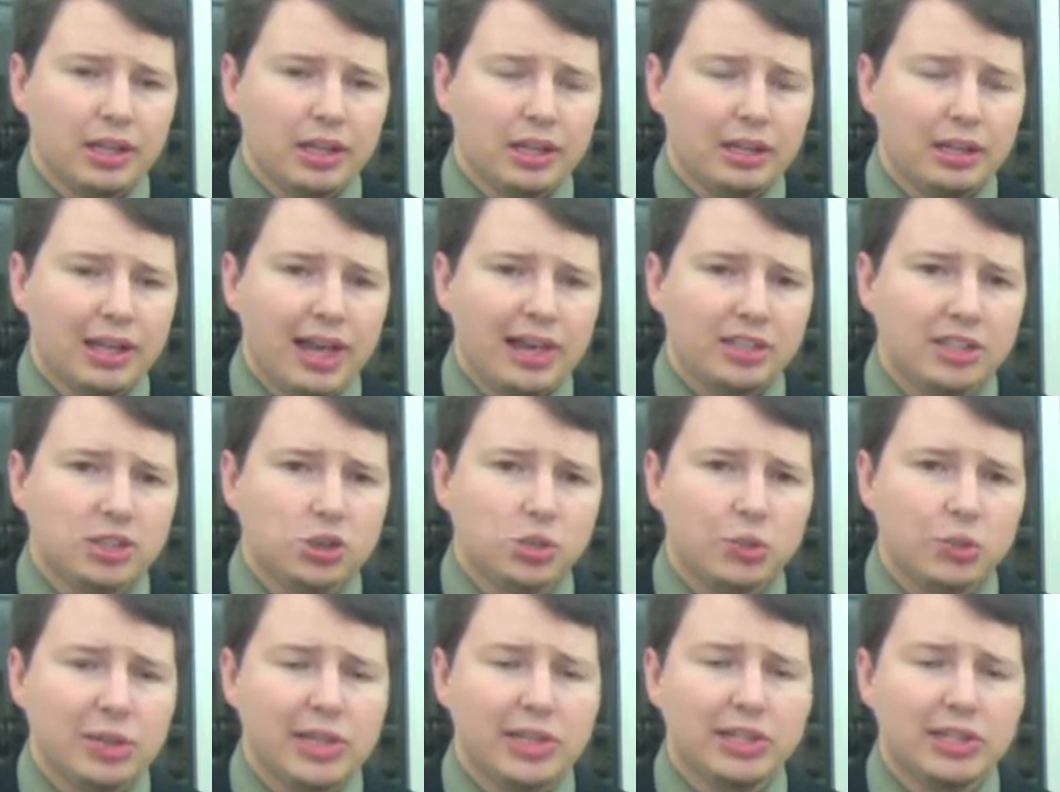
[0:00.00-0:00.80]

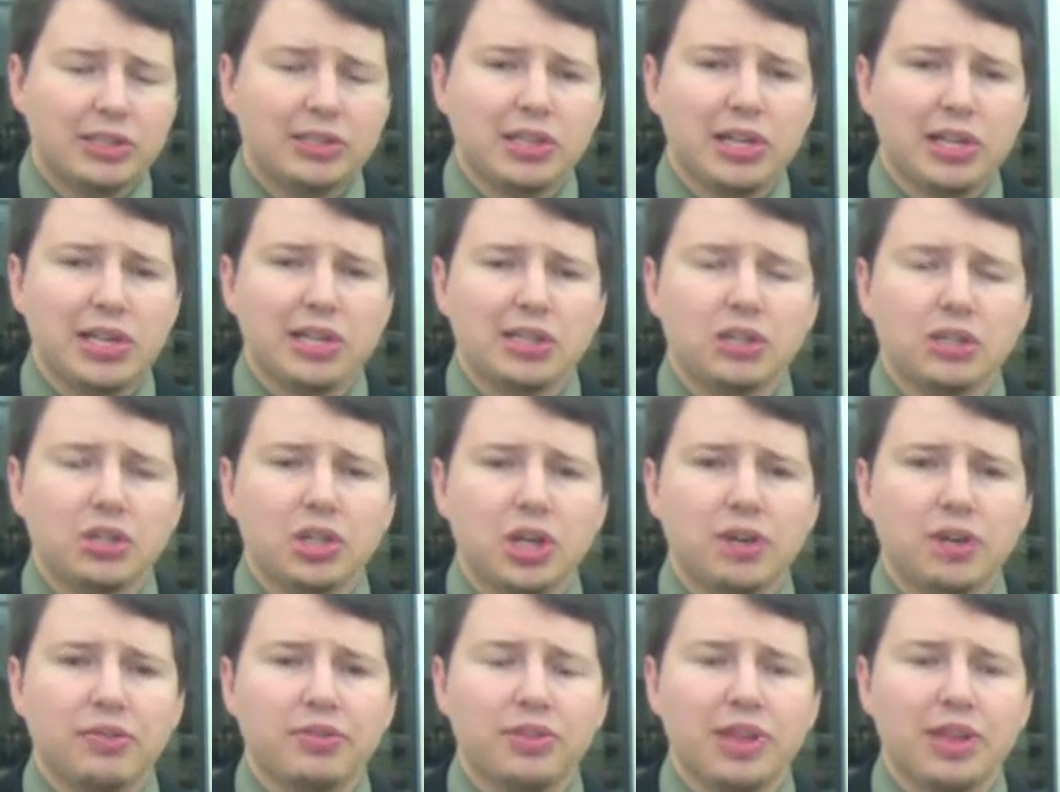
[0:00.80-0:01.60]
Last week,
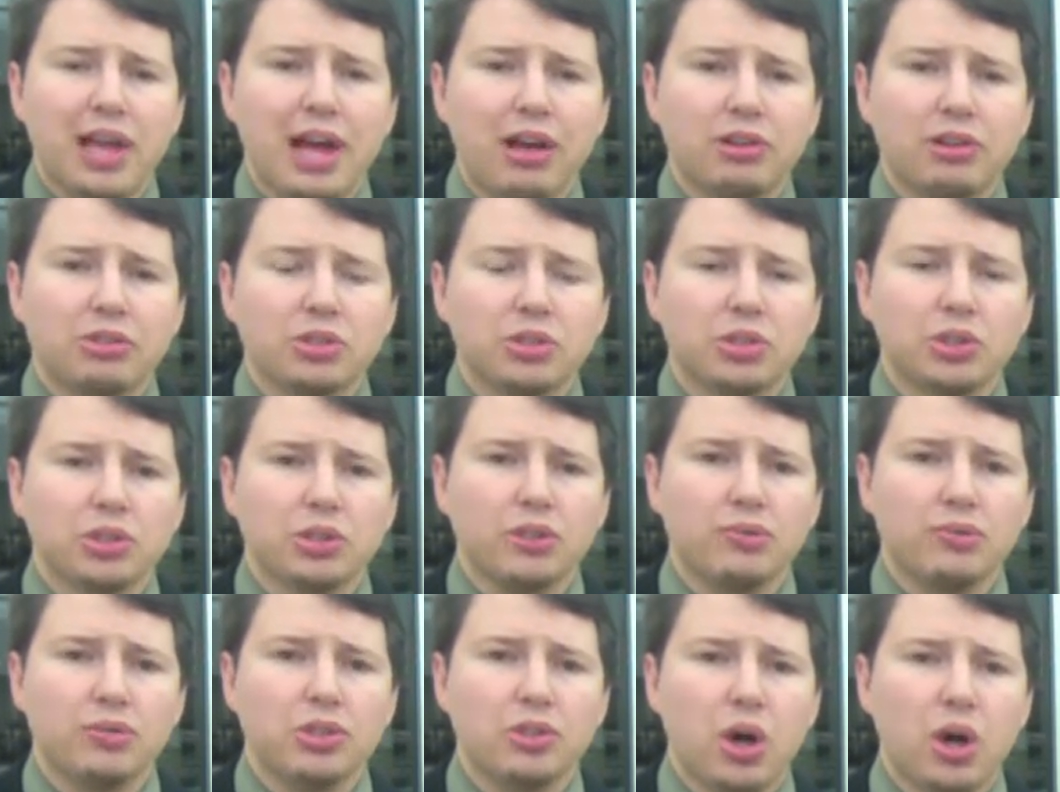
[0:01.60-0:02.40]
tens of
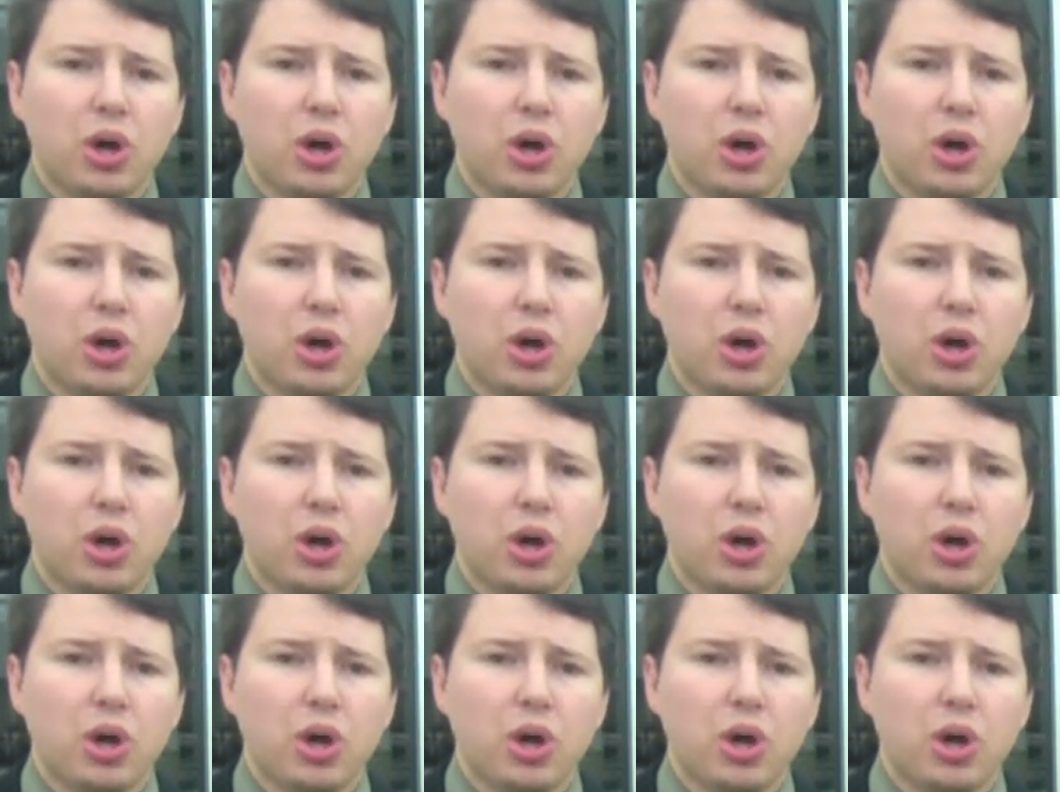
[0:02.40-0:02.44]
thousands of